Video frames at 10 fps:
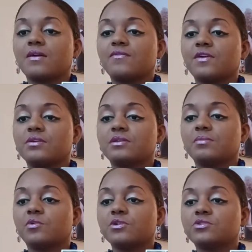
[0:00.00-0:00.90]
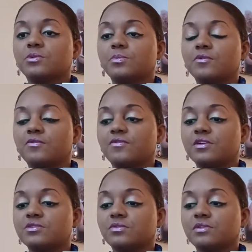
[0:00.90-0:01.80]
I found it more
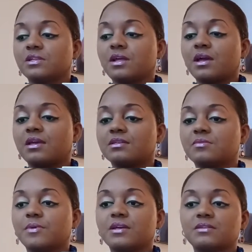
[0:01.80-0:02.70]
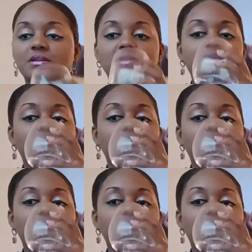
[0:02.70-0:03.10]
superficial than I expected.